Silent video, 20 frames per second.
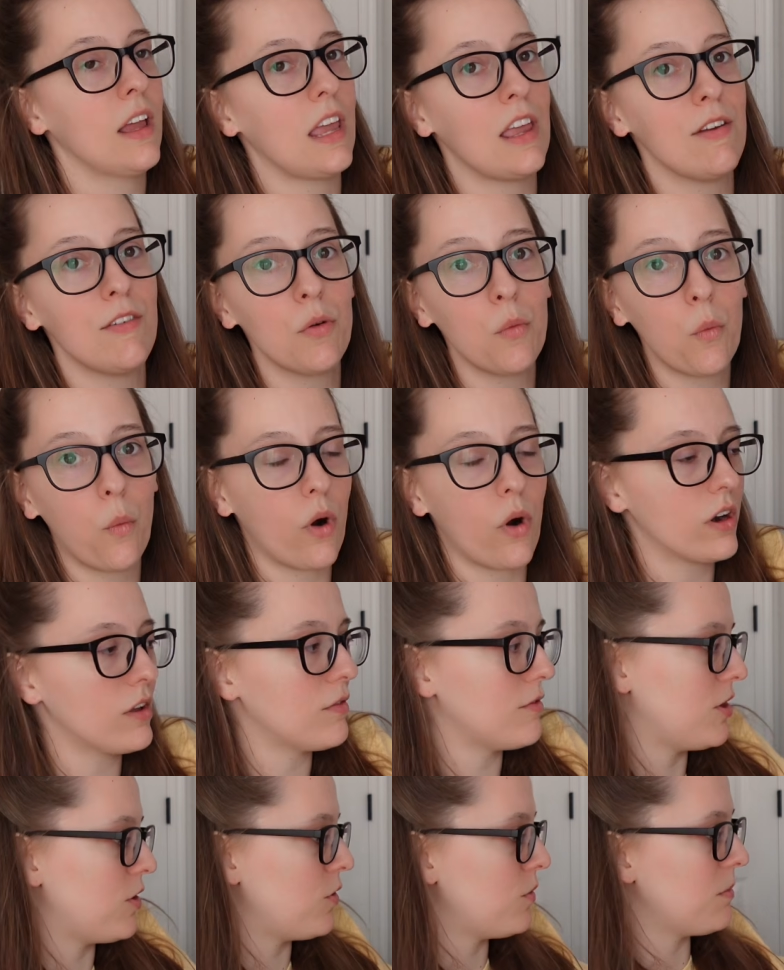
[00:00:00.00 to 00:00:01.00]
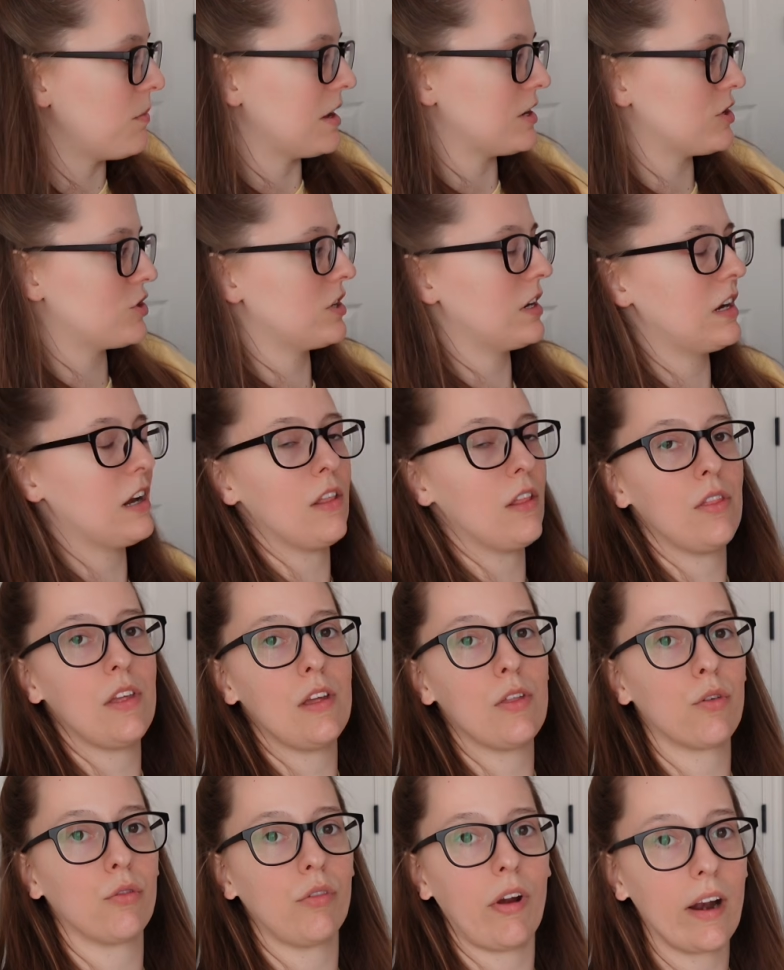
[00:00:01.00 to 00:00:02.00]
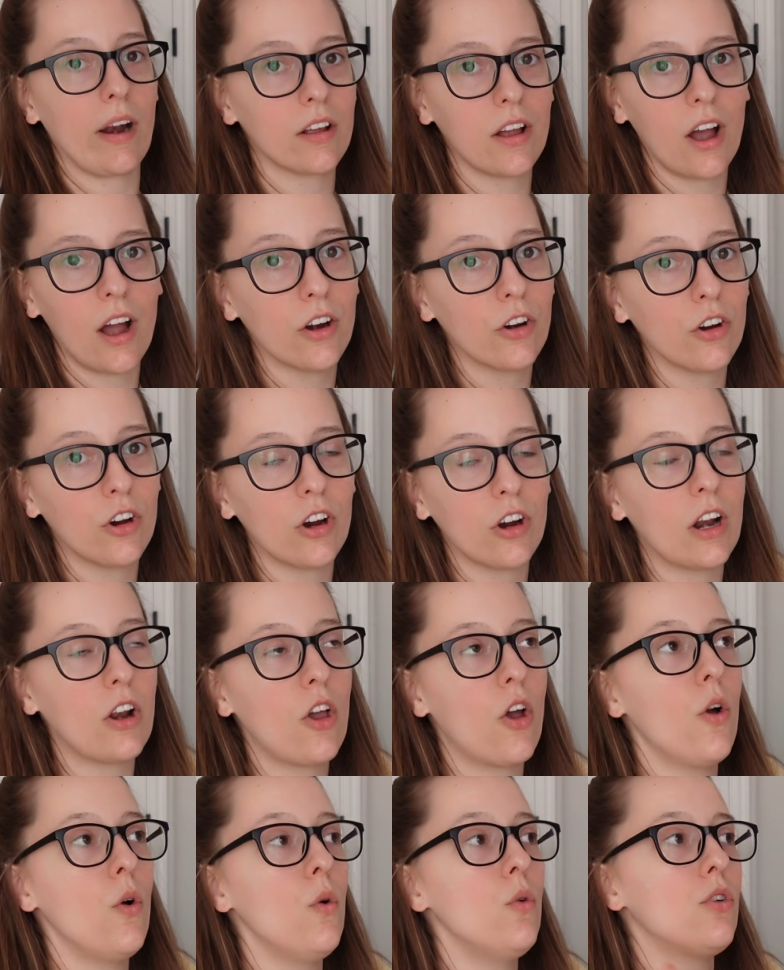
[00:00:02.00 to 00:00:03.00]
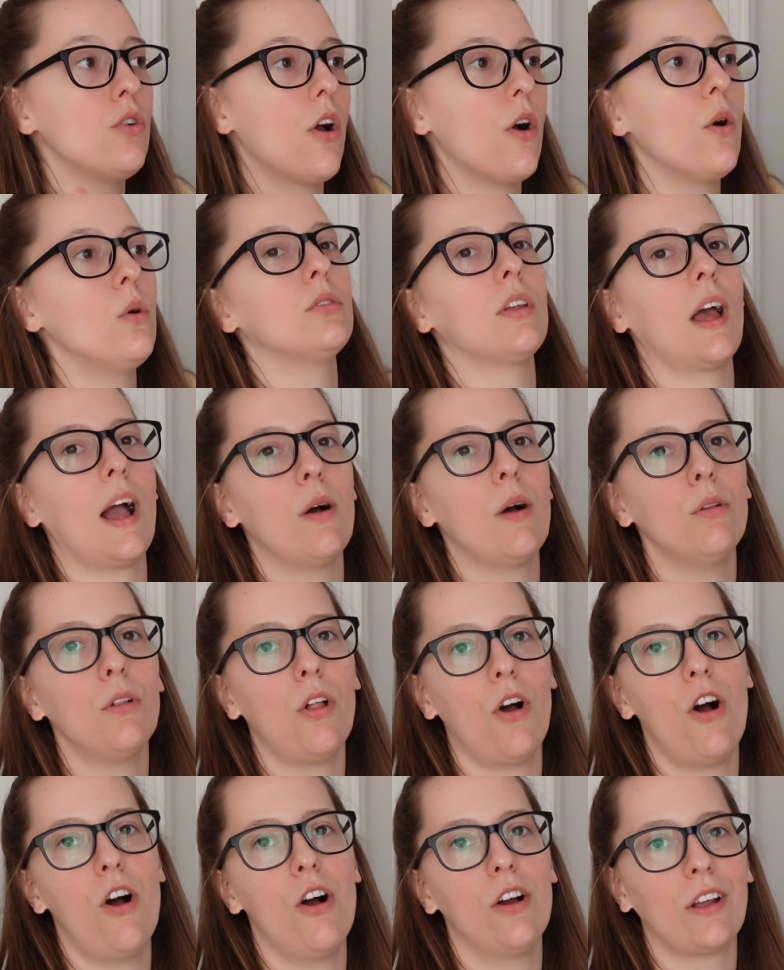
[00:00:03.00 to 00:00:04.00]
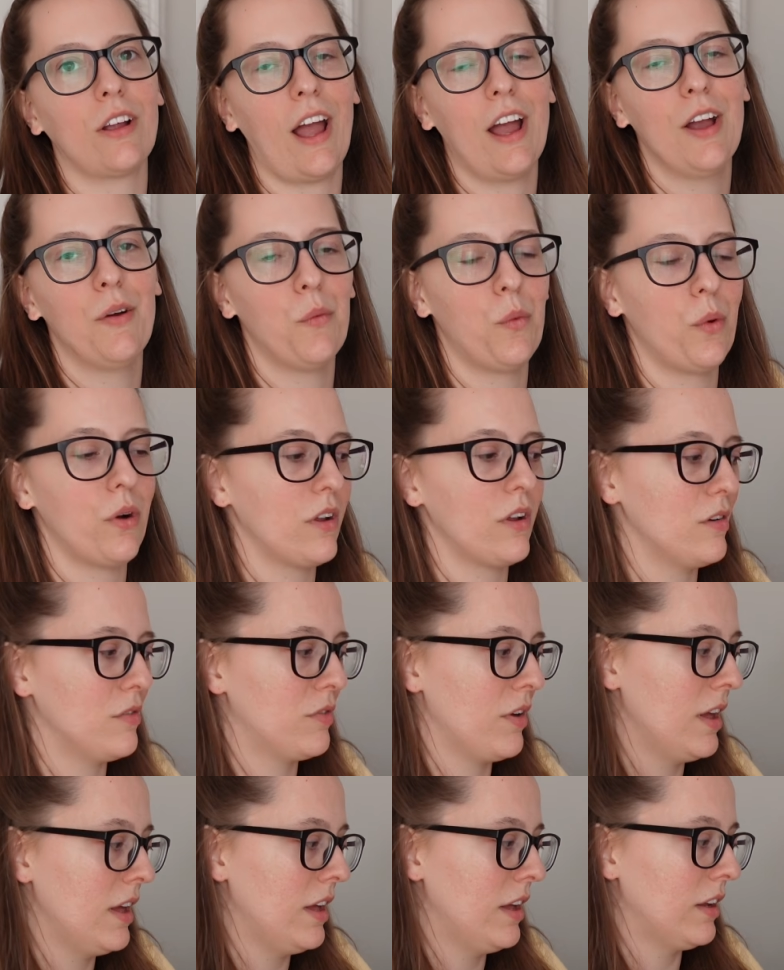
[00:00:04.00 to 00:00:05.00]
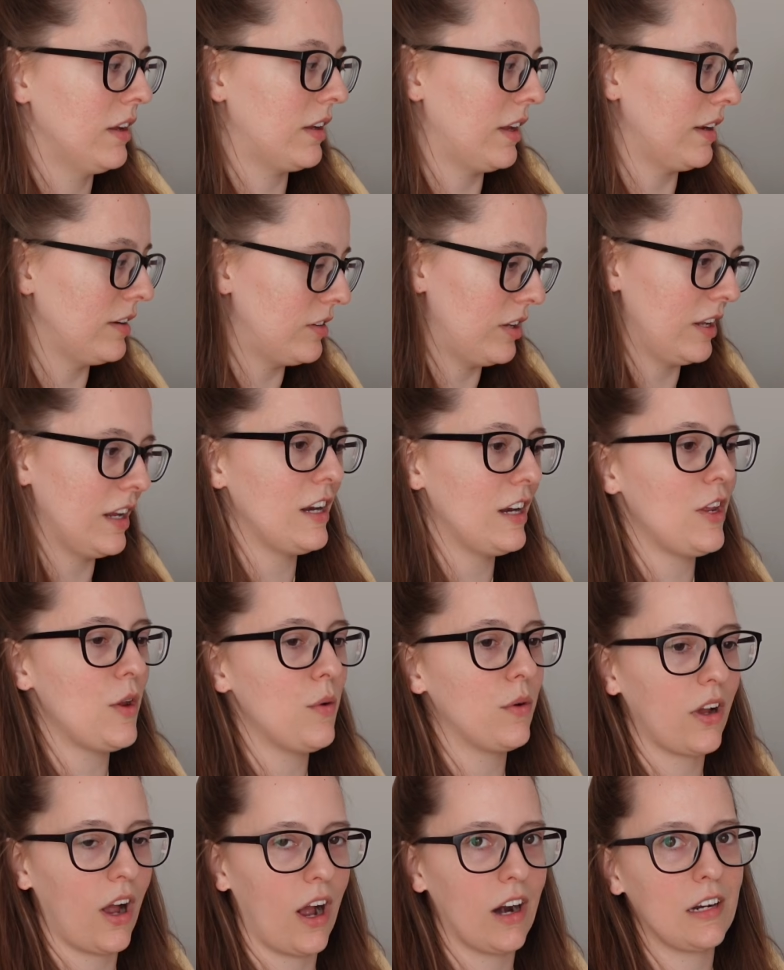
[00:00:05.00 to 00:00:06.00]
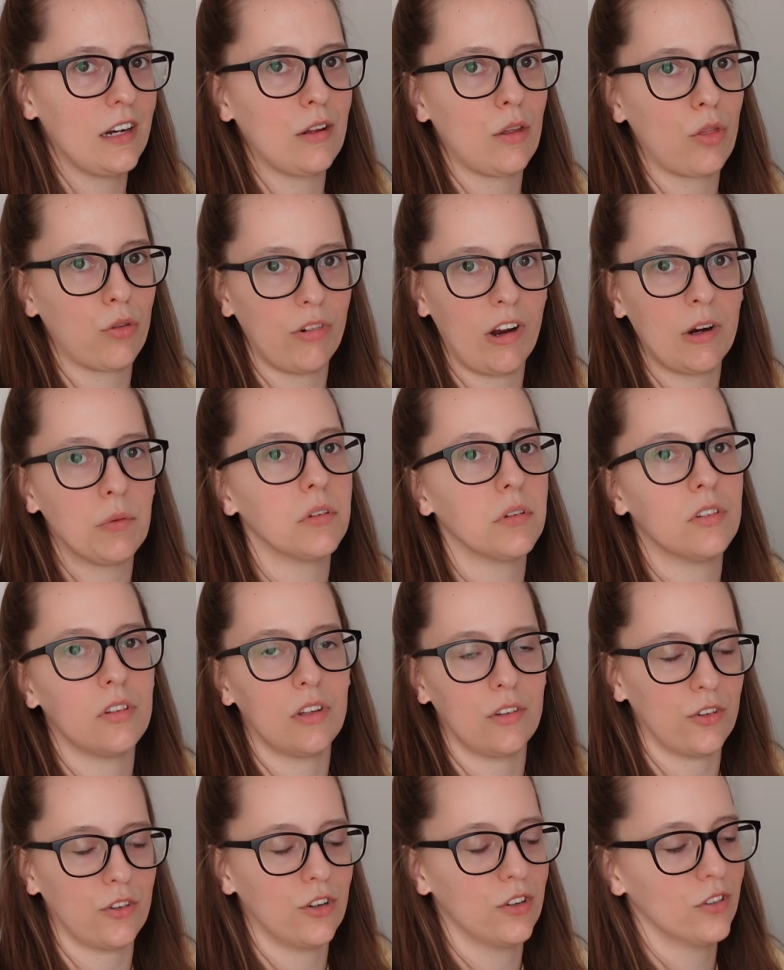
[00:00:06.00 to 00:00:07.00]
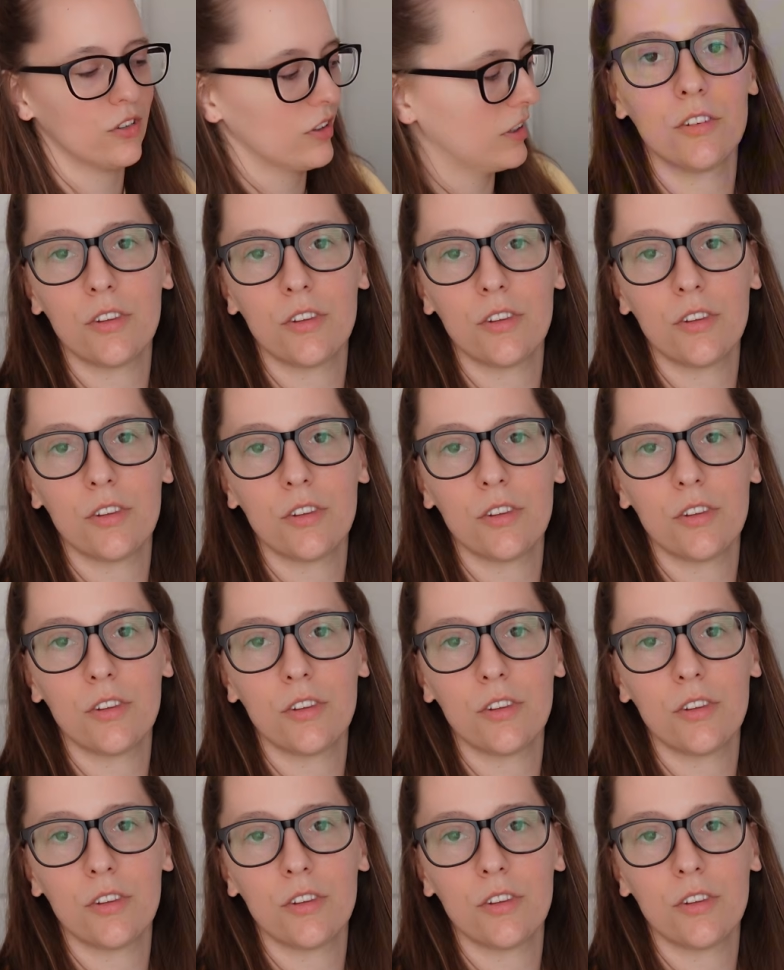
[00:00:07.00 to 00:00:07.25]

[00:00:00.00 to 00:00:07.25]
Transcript: Even one of you mentioned the thread cutter, and who knows how long I would have continued cutting the thread with scissors.